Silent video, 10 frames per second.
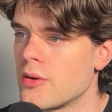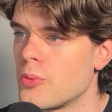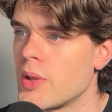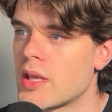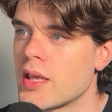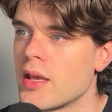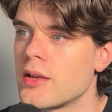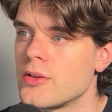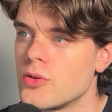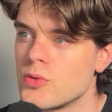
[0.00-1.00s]
we
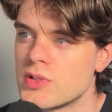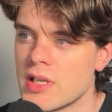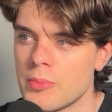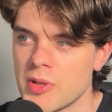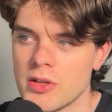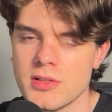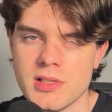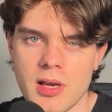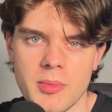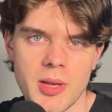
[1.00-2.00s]
can use
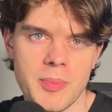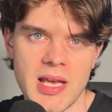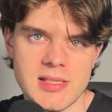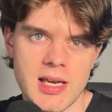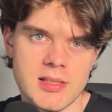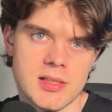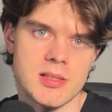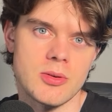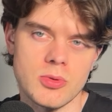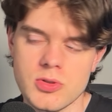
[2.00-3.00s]
np.sum and pass axis
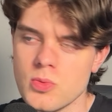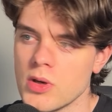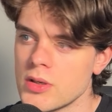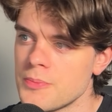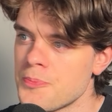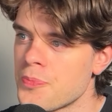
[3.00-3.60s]
equals 1,